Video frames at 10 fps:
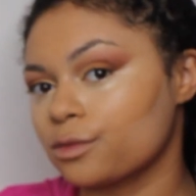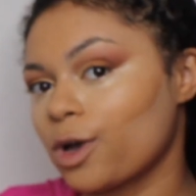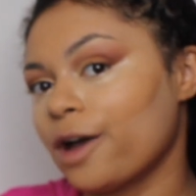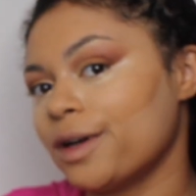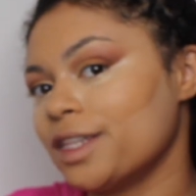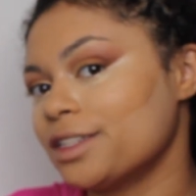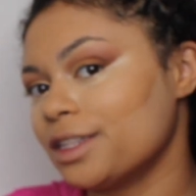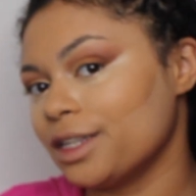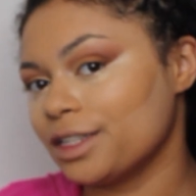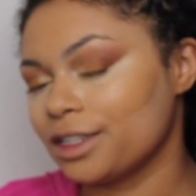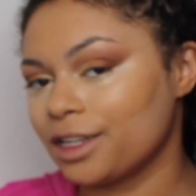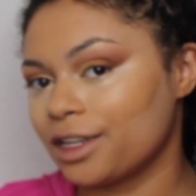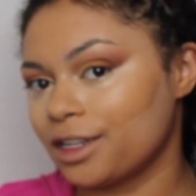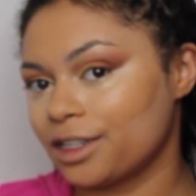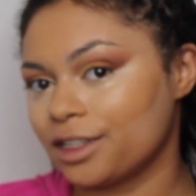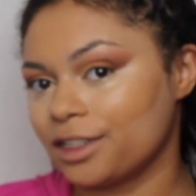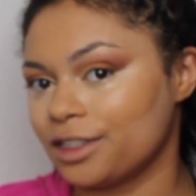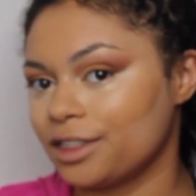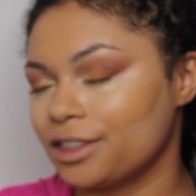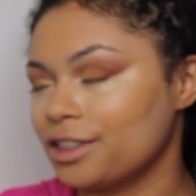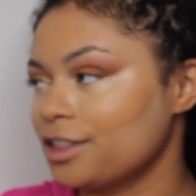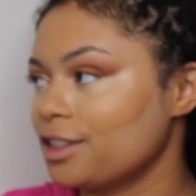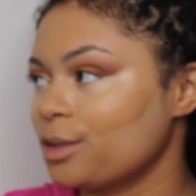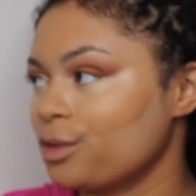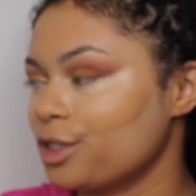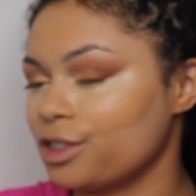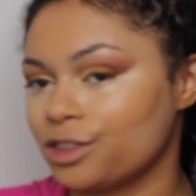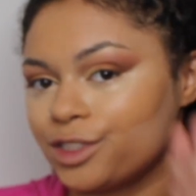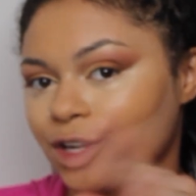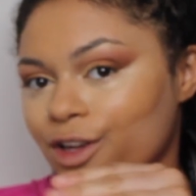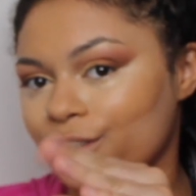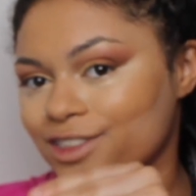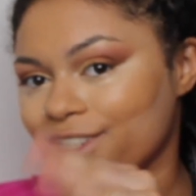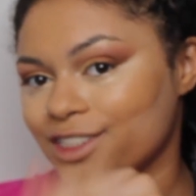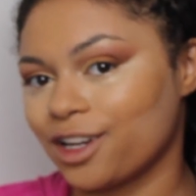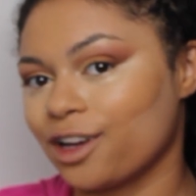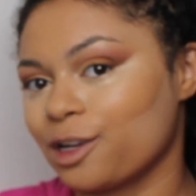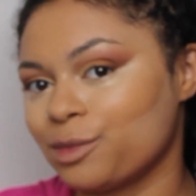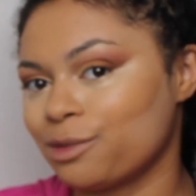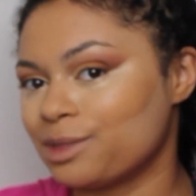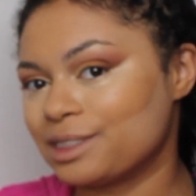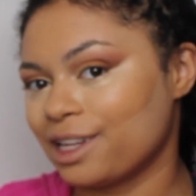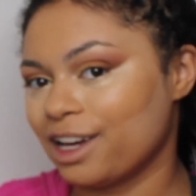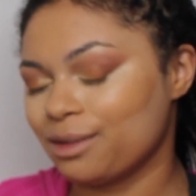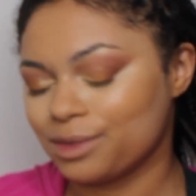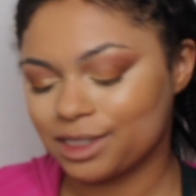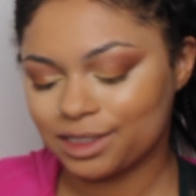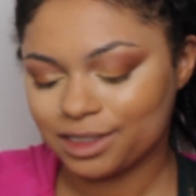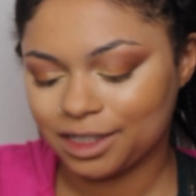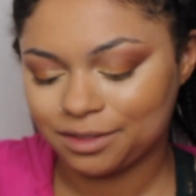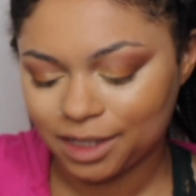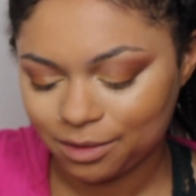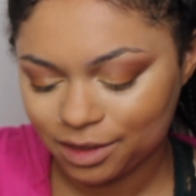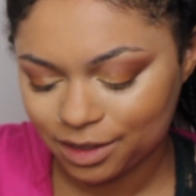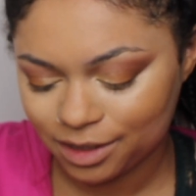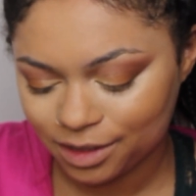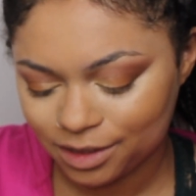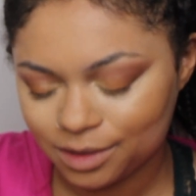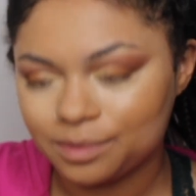Wow, I look like one of those dolls that talk on people's laps. I forget what they're called.